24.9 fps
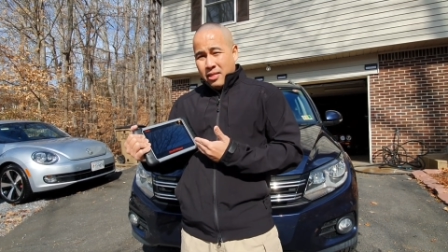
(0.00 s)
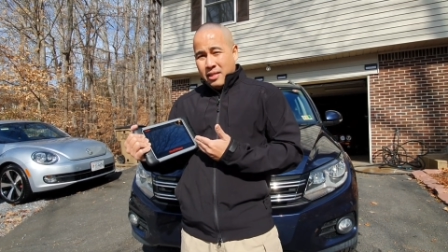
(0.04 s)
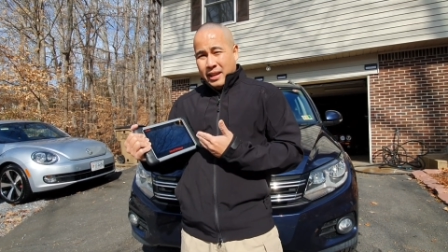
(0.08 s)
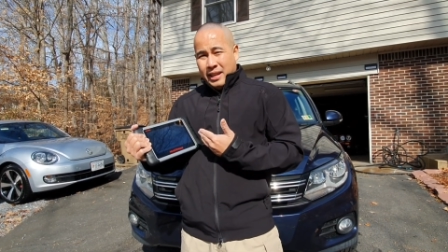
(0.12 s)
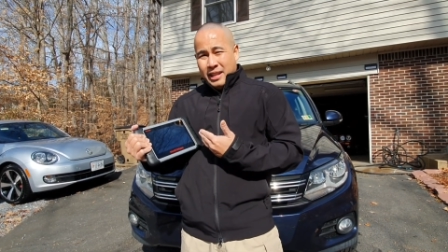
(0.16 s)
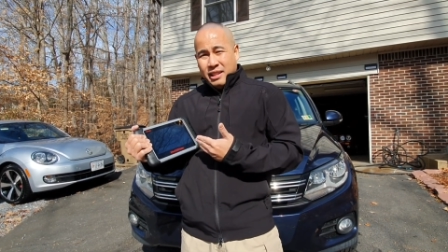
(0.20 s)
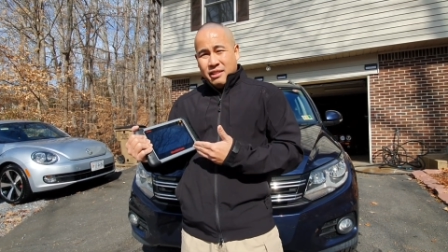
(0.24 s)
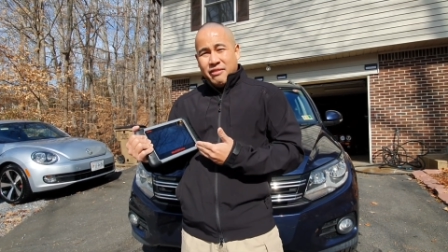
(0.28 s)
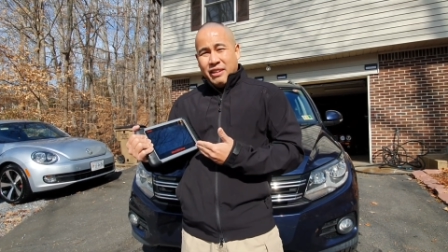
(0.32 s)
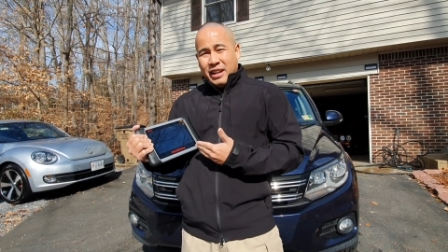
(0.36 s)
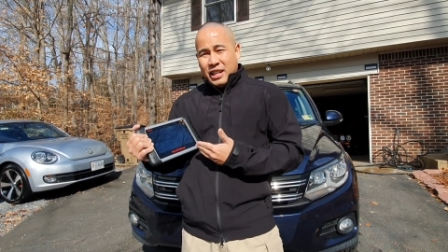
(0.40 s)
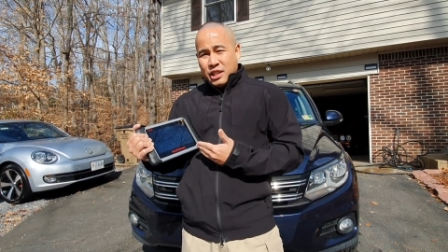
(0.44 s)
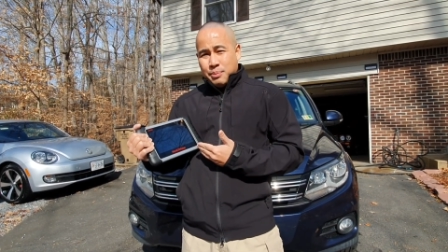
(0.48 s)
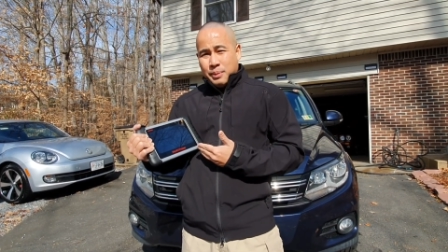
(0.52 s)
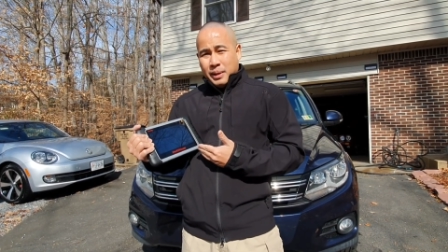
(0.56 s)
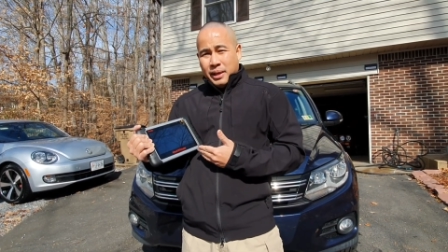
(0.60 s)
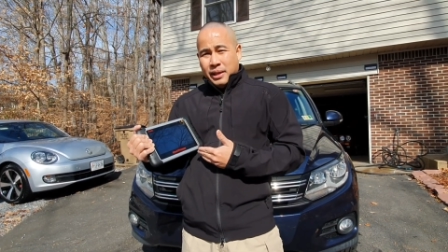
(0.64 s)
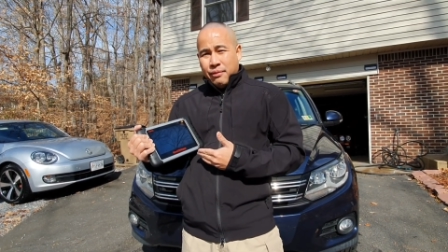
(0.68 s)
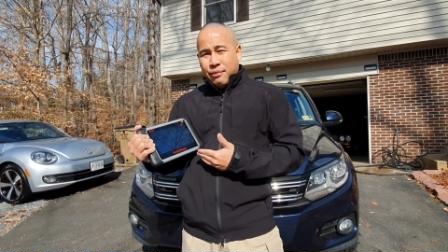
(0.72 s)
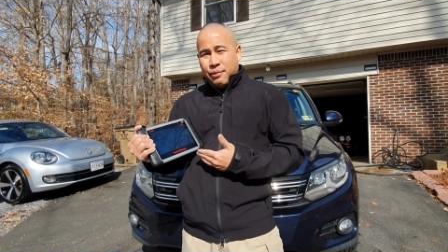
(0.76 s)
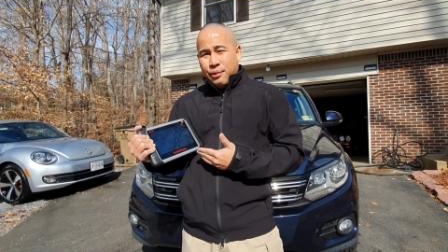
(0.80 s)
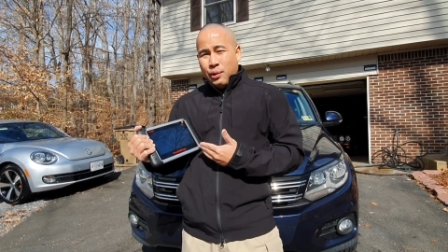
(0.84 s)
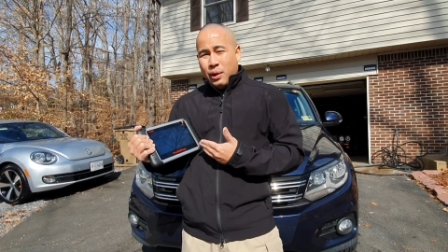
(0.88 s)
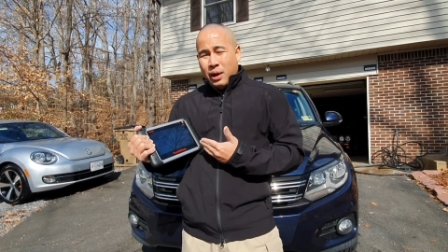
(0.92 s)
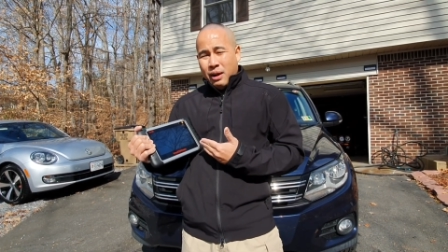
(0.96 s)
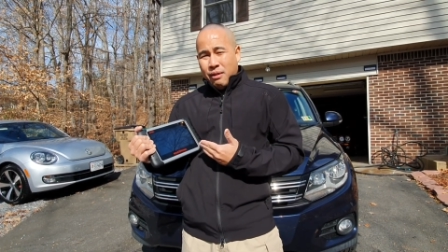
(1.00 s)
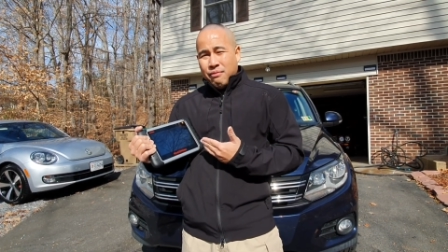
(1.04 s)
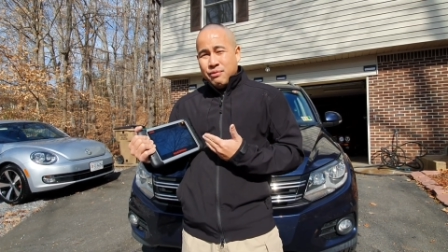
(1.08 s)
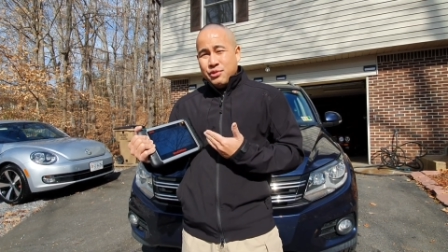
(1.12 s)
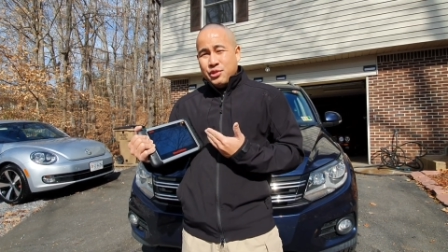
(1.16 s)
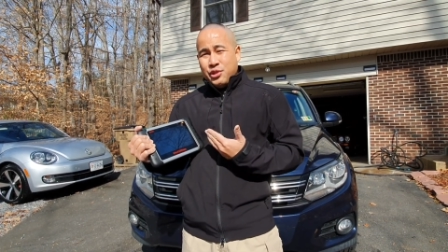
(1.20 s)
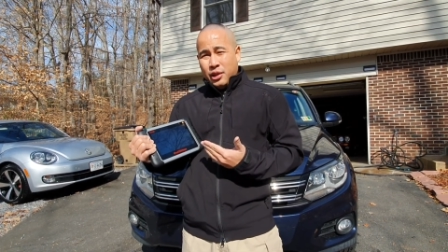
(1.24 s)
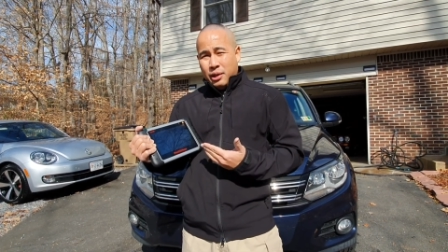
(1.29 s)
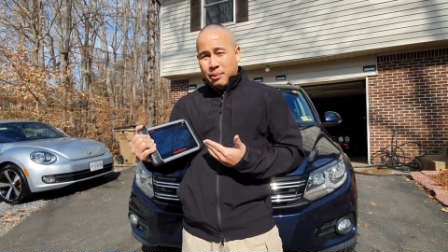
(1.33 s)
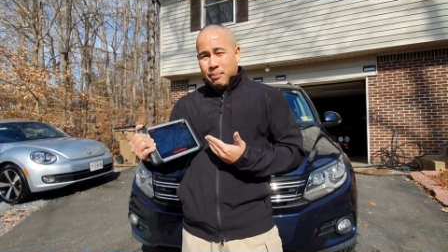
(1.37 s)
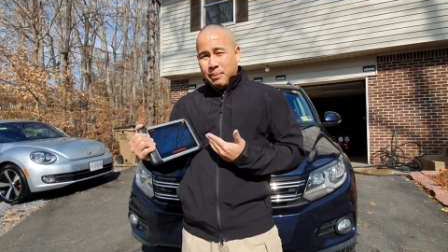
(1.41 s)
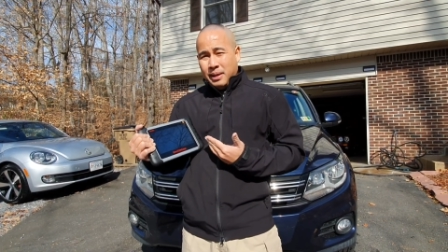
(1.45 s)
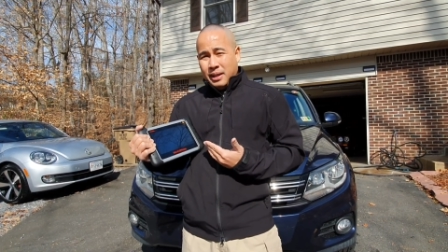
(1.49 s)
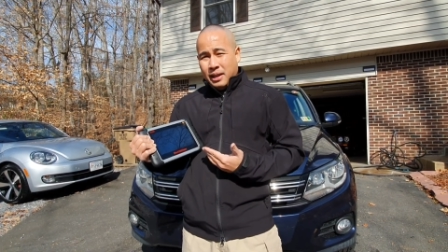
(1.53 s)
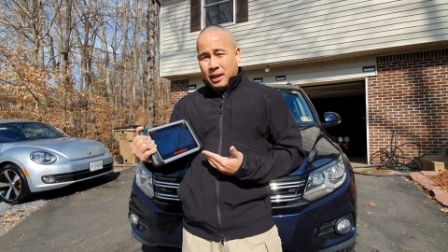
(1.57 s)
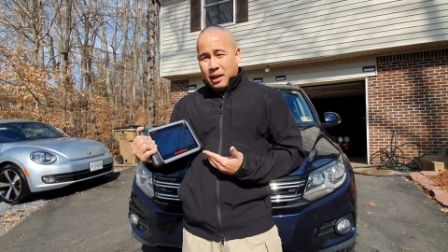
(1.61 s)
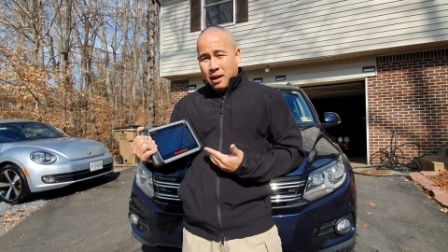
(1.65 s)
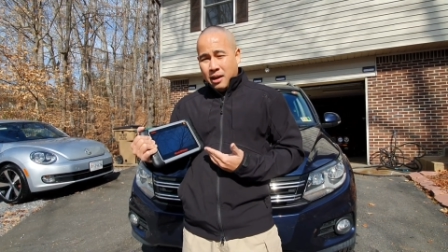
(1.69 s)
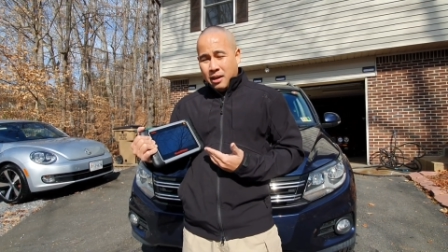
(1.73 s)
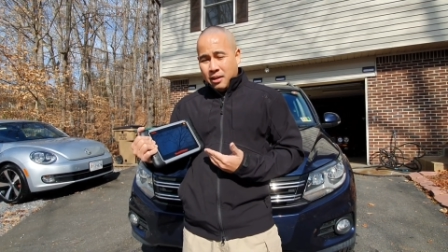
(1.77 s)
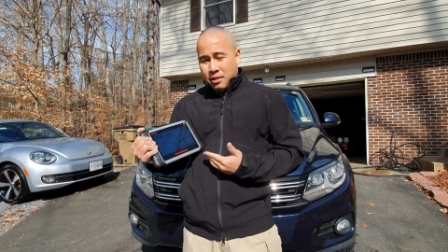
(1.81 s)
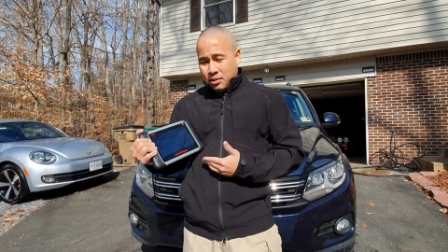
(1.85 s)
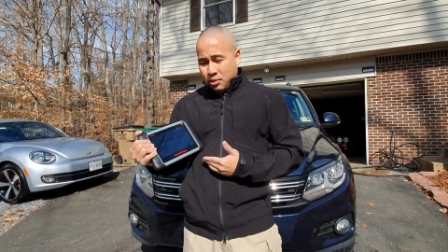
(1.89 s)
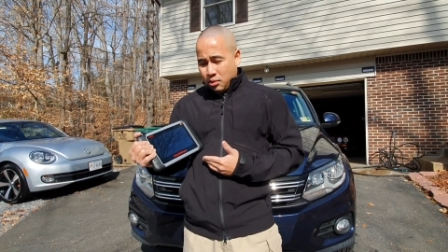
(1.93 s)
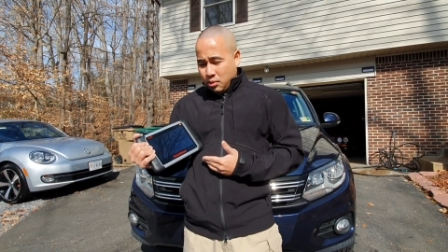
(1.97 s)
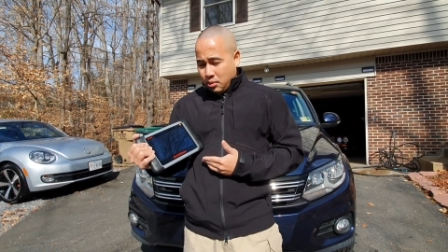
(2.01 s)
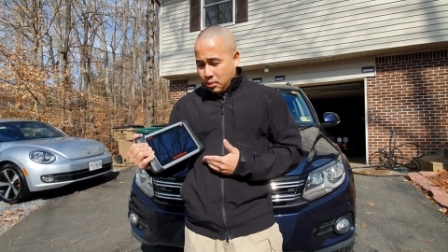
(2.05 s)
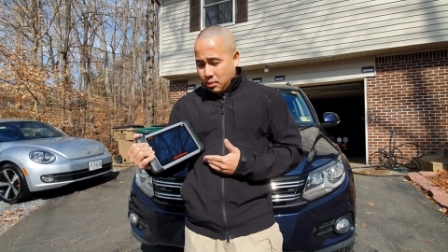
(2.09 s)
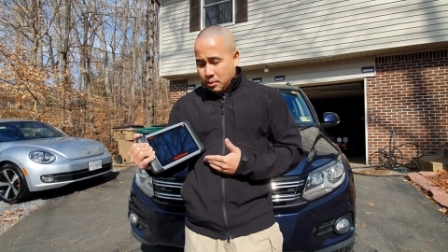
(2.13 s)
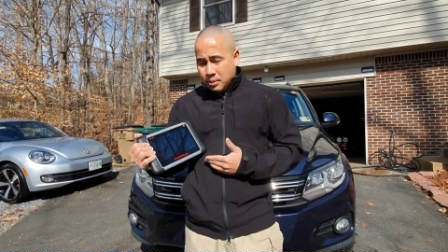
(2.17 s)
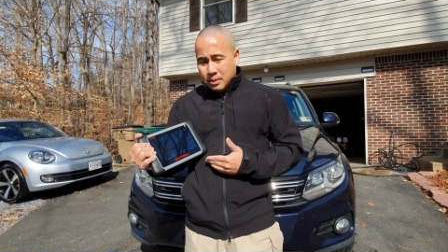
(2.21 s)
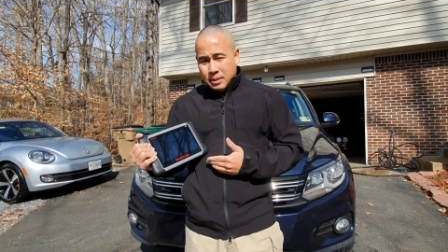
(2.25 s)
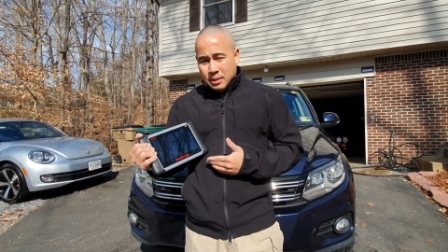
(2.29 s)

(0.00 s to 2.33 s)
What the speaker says: investment if you have German car. So